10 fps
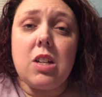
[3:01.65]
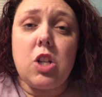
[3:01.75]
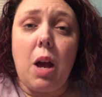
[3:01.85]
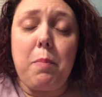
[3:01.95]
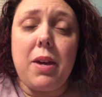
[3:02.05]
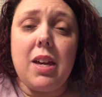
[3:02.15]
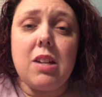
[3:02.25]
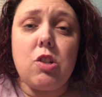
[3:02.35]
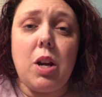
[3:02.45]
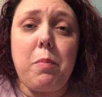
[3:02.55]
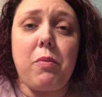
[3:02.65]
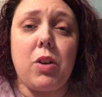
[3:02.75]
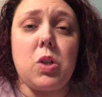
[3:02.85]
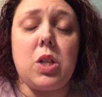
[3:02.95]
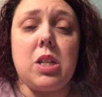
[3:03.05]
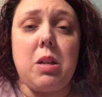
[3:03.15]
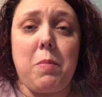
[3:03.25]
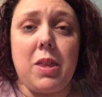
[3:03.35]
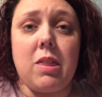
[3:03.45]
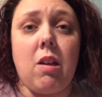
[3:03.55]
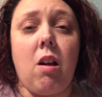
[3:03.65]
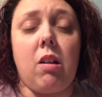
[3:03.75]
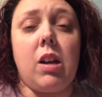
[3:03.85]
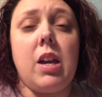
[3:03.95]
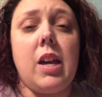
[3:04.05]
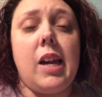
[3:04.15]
shopping trip versus a month-long.